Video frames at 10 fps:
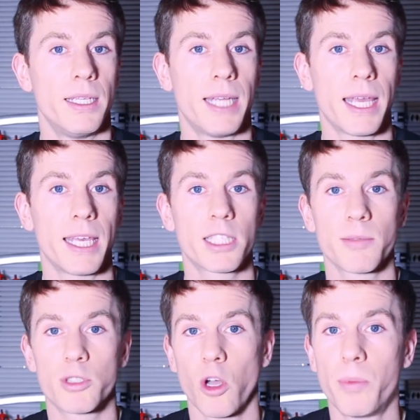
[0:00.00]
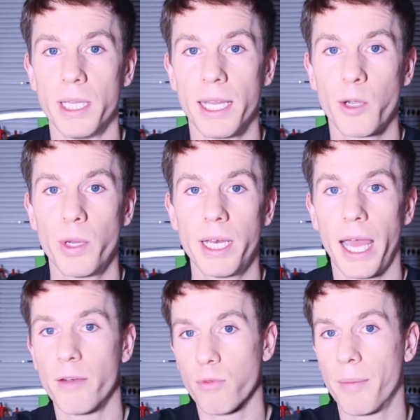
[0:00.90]
taking some soapy liquid
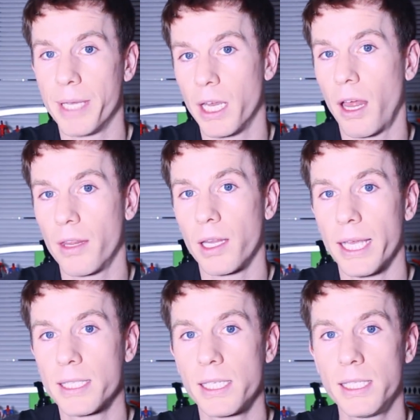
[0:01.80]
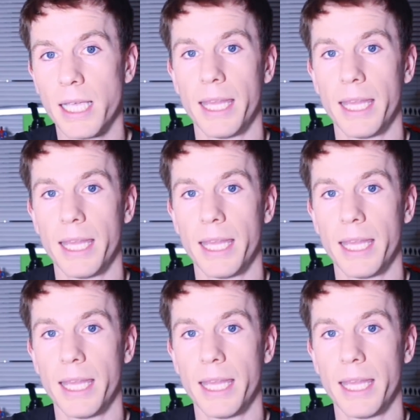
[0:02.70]
and rubbing it on the lenses,